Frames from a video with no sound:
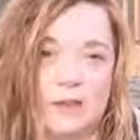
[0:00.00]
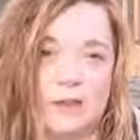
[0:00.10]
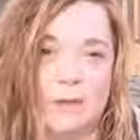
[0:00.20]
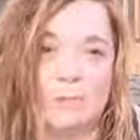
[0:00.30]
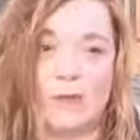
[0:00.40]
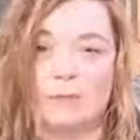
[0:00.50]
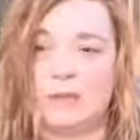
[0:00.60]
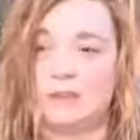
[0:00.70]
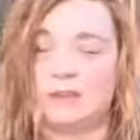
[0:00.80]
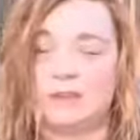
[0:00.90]

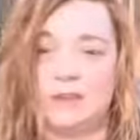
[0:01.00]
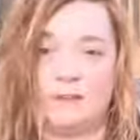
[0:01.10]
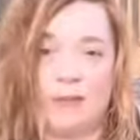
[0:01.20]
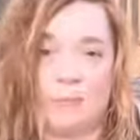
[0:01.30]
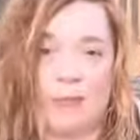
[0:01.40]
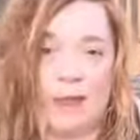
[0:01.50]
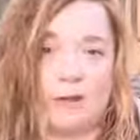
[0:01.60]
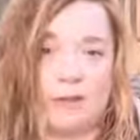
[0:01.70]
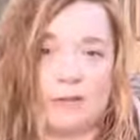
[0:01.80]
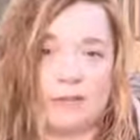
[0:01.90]
maybe inside of your
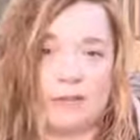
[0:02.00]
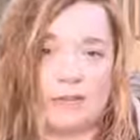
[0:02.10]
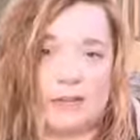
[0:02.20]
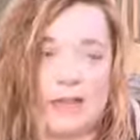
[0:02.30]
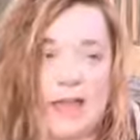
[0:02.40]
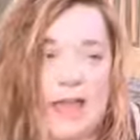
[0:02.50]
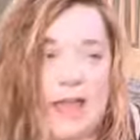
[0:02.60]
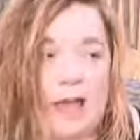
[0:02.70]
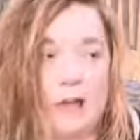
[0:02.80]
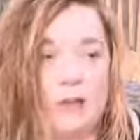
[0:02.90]
parenting?
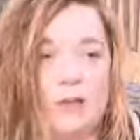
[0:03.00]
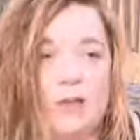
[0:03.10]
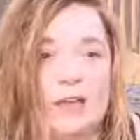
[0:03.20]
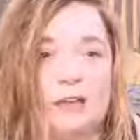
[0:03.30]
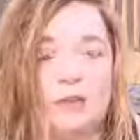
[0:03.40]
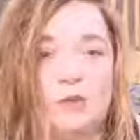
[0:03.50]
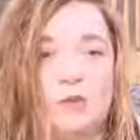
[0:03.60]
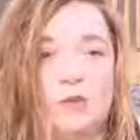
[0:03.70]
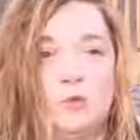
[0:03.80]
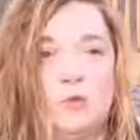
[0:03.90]
How can
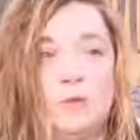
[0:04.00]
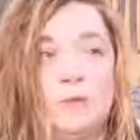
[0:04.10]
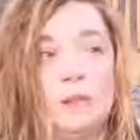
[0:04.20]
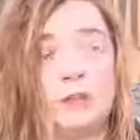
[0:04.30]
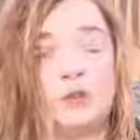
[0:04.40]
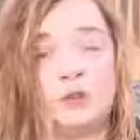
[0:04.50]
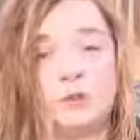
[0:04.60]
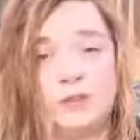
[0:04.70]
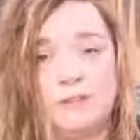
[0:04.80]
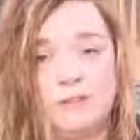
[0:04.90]
you finish
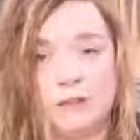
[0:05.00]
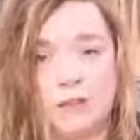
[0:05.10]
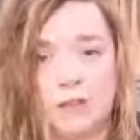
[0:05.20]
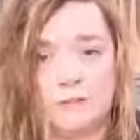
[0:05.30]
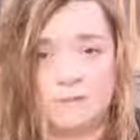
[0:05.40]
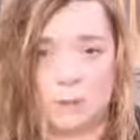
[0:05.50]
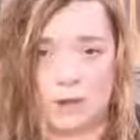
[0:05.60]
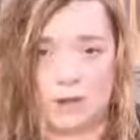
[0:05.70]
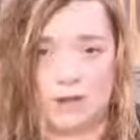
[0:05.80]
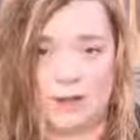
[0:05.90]
grieving a loved
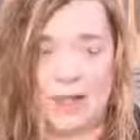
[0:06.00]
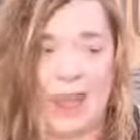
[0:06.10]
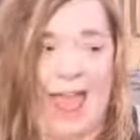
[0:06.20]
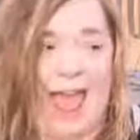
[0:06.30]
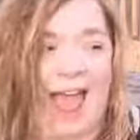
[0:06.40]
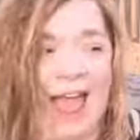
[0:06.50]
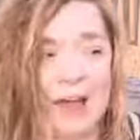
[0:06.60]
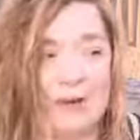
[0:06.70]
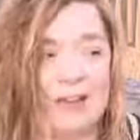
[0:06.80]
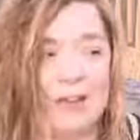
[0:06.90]
one?
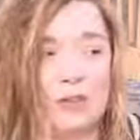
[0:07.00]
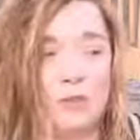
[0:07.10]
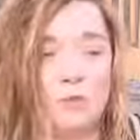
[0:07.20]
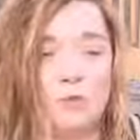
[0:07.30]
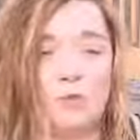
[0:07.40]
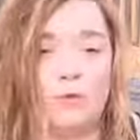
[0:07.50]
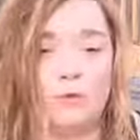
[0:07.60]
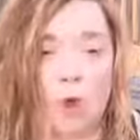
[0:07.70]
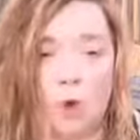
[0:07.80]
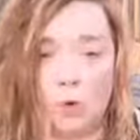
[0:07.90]
How can you move
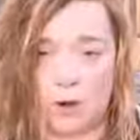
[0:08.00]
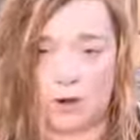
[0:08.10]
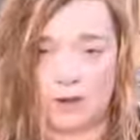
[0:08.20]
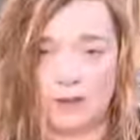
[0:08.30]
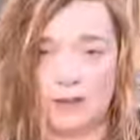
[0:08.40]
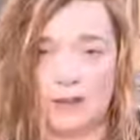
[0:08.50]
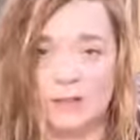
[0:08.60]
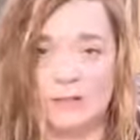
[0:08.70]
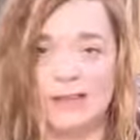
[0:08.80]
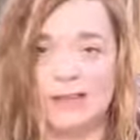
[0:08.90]
forward?
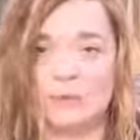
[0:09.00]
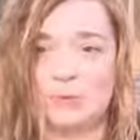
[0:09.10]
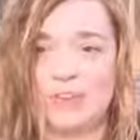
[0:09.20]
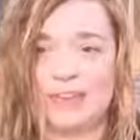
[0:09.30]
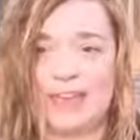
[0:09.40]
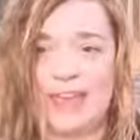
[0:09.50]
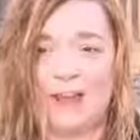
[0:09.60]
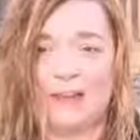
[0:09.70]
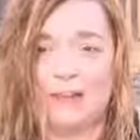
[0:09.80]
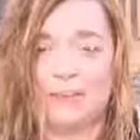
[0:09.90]
Because we
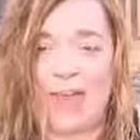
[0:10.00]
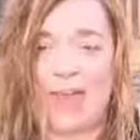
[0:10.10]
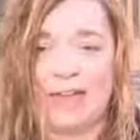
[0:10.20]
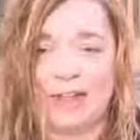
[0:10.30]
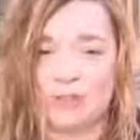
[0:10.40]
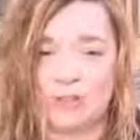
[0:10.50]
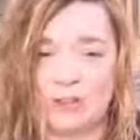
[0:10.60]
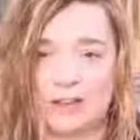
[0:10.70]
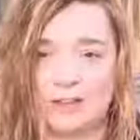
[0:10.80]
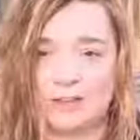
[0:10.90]
carry baggage
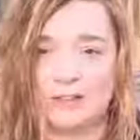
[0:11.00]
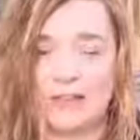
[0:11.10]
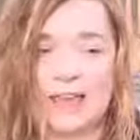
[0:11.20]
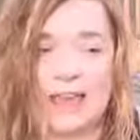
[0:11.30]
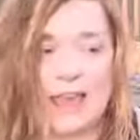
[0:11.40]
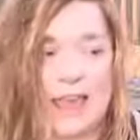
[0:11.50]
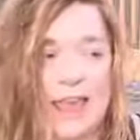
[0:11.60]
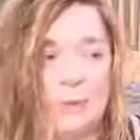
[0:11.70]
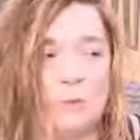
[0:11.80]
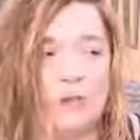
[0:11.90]
in us
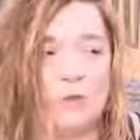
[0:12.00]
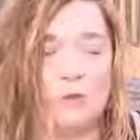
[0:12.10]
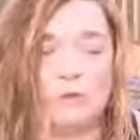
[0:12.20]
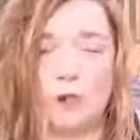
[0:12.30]
and we lose our